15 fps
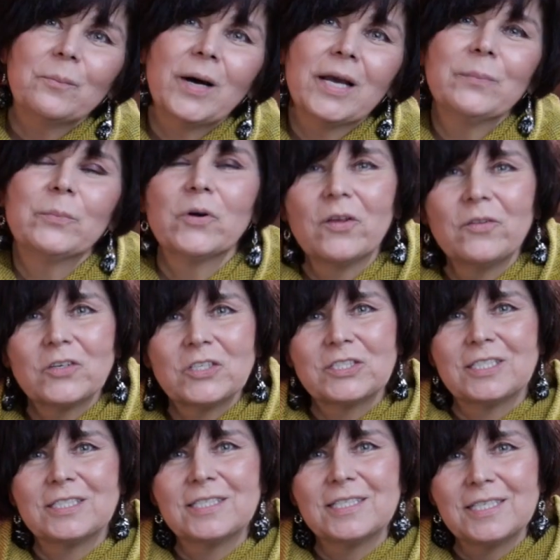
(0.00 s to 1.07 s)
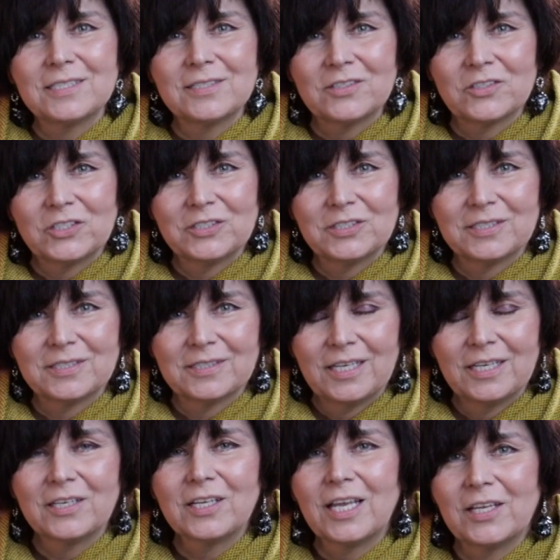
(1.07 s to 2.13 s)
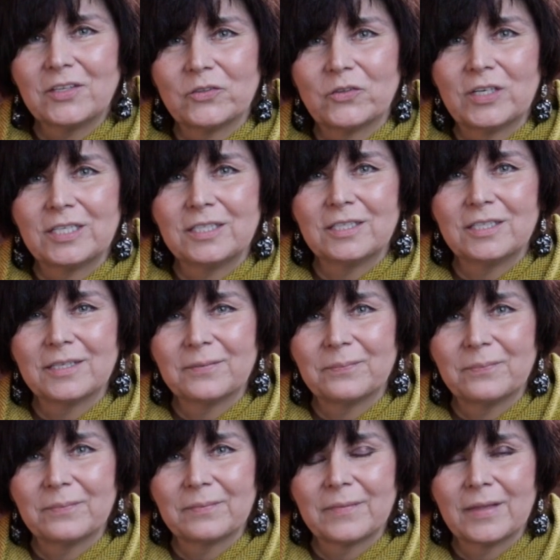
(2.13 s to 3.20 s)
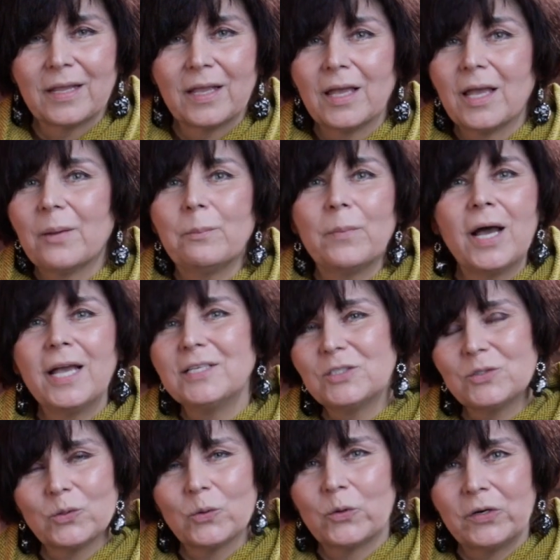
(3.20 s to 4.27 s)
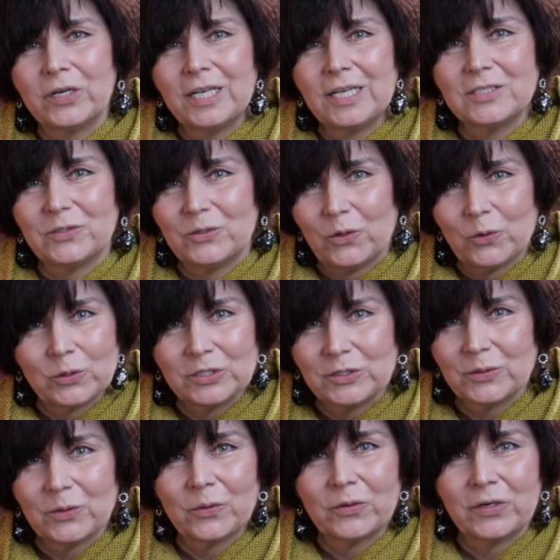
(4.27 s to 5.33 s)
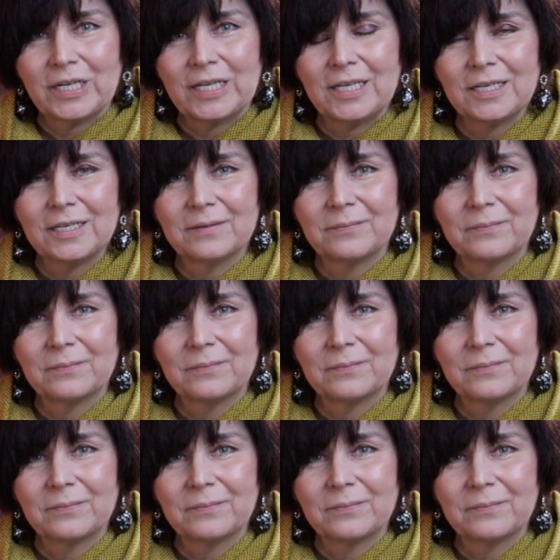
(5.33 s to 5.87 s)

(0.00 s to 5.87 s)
My brothers and sisters in Kindred, my story is your story.